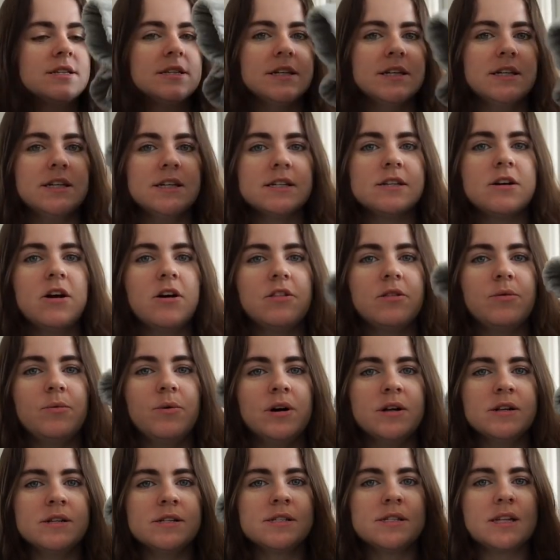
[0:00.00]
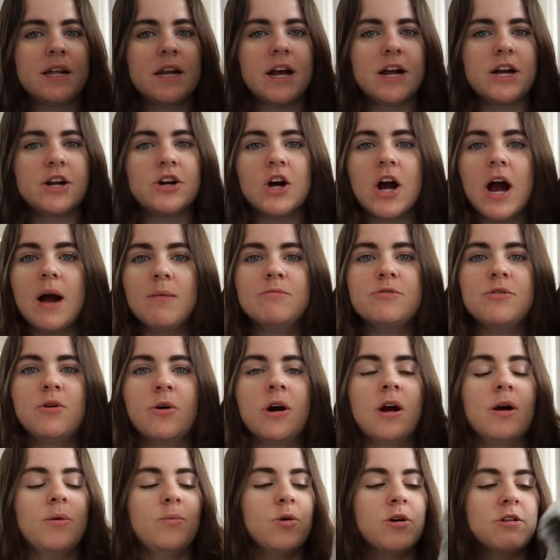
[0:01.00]
these are the ones that I grab
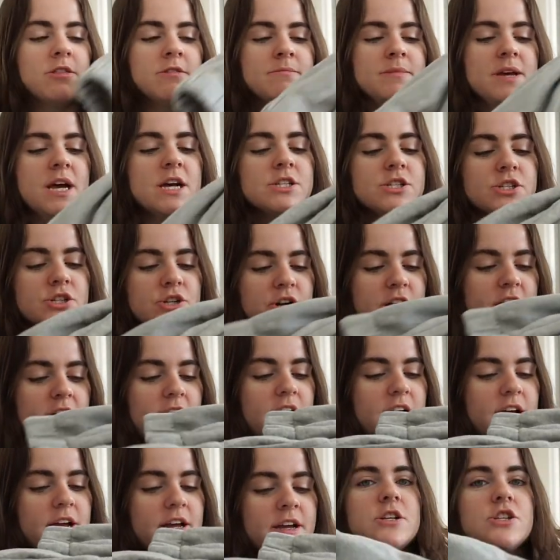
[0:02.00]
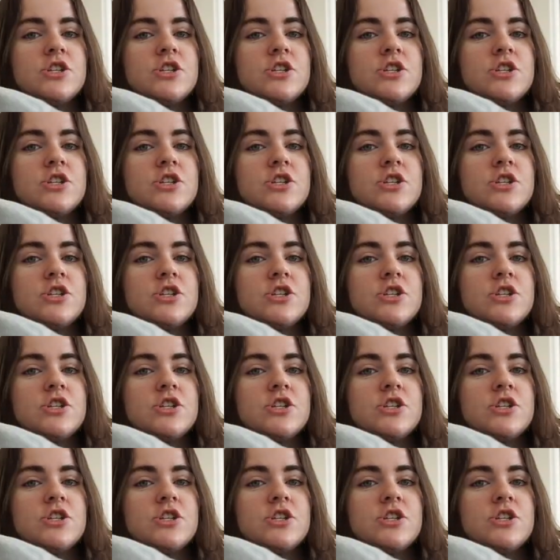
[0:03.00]
for. I wore them yesterday.